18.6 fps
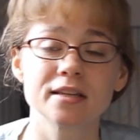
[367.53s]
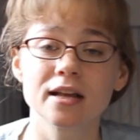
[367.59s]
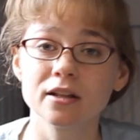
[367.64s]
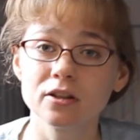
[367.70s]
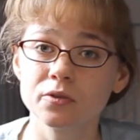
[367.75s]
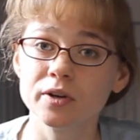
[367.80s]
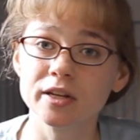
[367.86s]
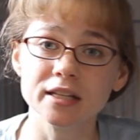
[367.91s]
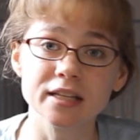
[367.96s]

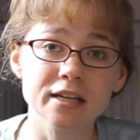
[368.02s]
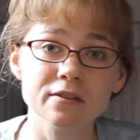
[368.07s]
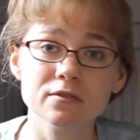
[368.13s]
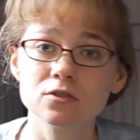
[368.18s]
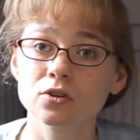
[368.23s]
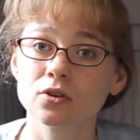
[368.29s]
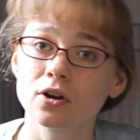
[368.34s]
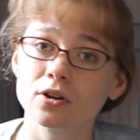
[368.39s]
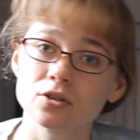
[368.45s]
Celery
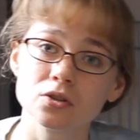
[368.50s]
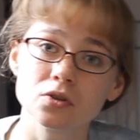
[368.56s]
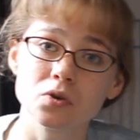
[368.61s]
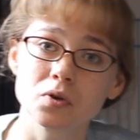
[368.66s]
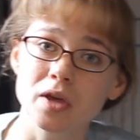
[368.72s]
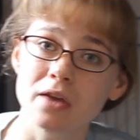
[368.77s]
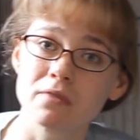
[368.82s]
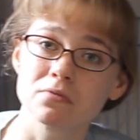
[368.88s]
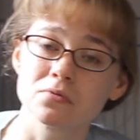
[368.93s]
leaves are also
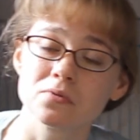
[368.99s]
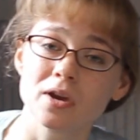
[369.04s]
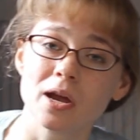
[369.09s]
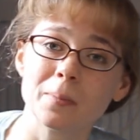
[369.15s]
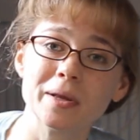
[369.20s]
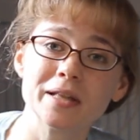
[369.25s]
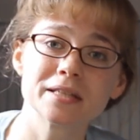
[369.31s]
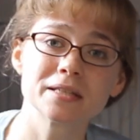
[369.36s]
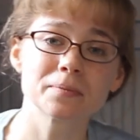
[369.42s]
okay for
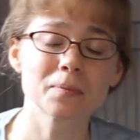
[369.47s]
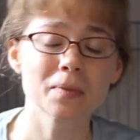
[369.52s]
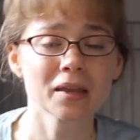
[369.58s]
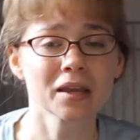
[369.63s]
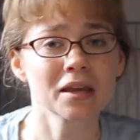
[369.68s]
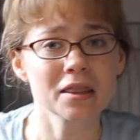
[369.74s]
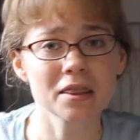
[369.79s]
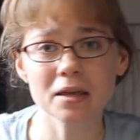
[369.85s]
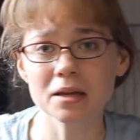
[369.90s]
rabbits.
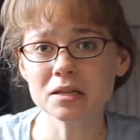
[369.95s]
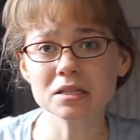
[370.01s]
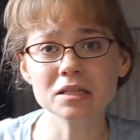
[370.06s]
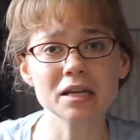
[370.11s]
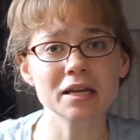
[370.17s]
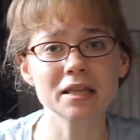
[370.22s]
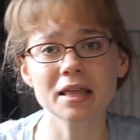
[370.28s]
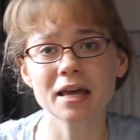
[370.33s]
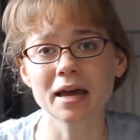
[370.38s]
Things
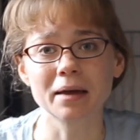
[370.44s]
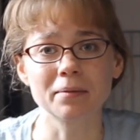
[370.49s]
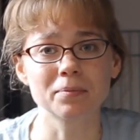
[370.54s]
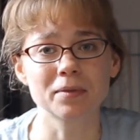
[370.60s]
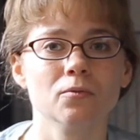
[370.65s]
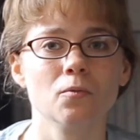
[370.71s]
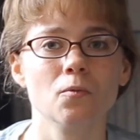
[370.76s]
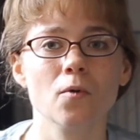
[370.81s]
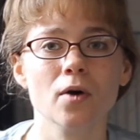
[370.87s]
like that.
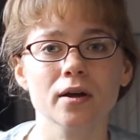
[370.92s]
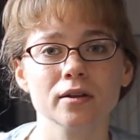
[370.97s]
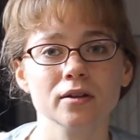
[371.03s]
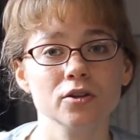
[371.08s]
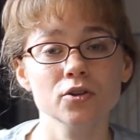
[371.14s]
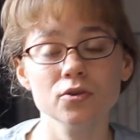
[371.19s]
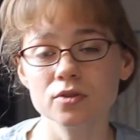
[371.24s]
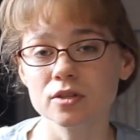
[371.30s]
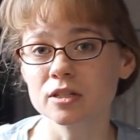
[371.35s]
What
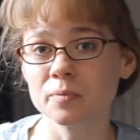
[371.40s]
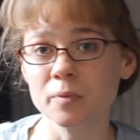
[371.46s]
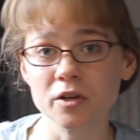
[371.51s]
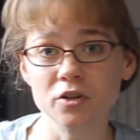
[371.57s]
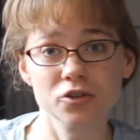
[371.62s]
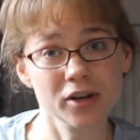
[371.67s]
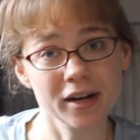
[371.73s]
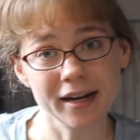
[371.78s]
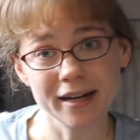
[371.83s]
used to
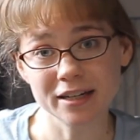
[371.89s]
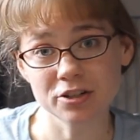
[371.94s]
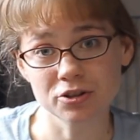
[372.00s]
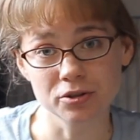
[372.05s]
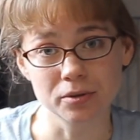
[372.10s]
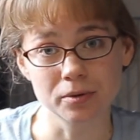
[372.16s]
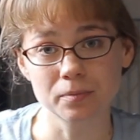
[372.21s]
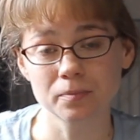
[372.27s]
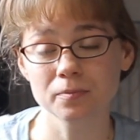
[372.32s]
be trash,
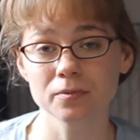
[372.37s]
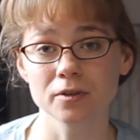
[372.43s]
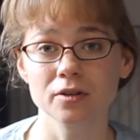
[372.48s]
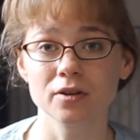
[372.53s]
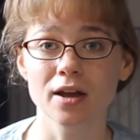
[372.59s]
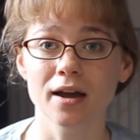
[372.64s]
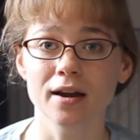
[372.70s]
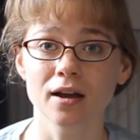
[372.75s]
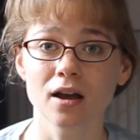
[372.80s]
or
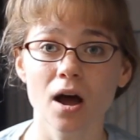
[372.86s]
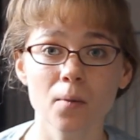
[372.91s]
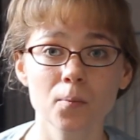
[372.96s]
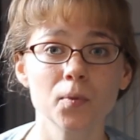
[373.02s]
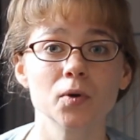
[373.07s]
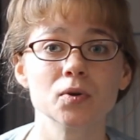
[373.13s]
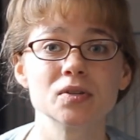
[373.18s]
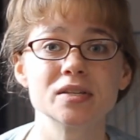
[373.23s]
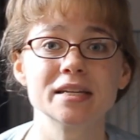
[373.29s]
you gotta
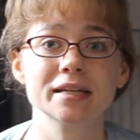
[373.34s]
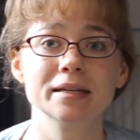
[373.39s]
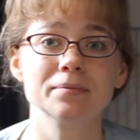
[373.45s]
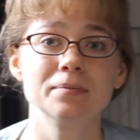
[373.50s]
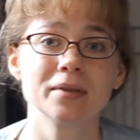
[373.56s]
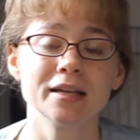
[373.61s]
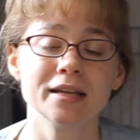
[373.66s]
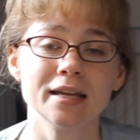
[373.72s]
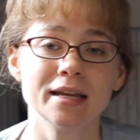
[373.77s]
compost it,
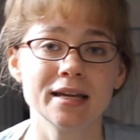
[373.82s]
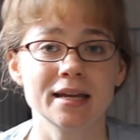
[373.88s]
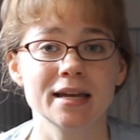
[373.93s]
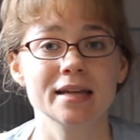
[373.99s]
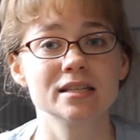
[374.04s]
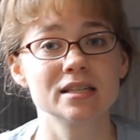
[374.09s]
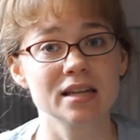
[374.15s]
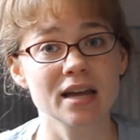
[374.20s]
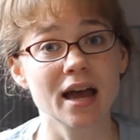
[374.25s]

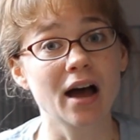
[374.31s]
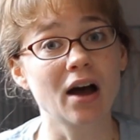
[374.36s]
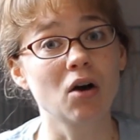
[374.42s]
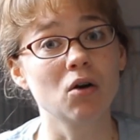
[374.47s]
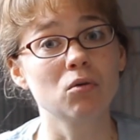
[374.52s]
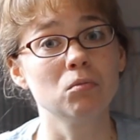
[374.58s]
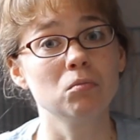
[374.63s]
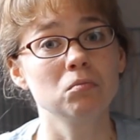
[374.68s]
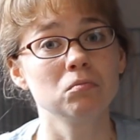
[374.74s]
is
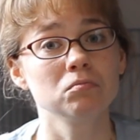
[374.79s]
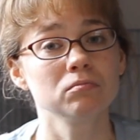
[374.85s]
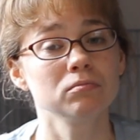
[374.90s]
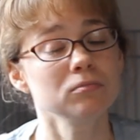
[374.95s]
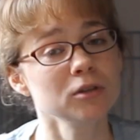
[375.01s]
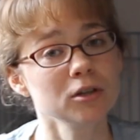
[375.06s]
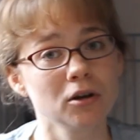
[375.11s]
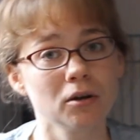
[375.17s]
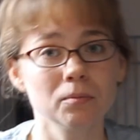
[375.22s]
now,
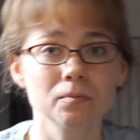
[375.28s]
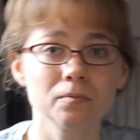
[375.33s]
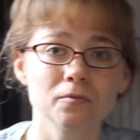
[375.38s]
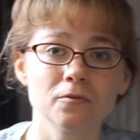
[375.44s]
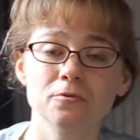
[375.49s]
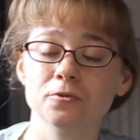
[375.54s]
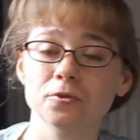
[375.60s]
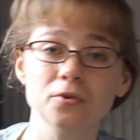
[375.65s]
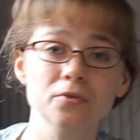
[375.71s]
you know,
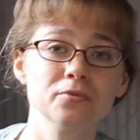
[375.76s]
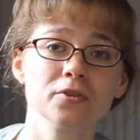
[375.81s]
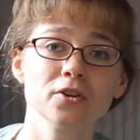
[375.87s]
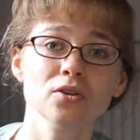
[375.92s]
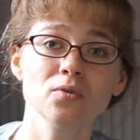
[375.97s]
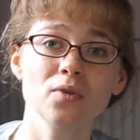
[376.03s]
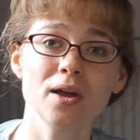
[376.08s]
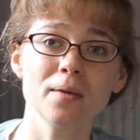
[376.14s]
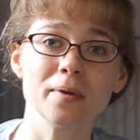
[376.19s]
food for
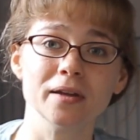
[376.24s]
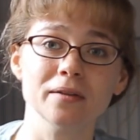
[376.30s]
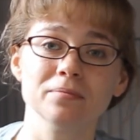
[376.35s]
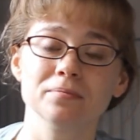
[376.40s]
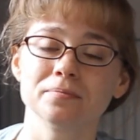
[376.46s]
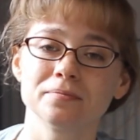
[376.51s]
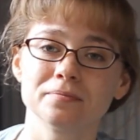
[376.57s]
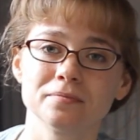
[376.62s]
your rabbit.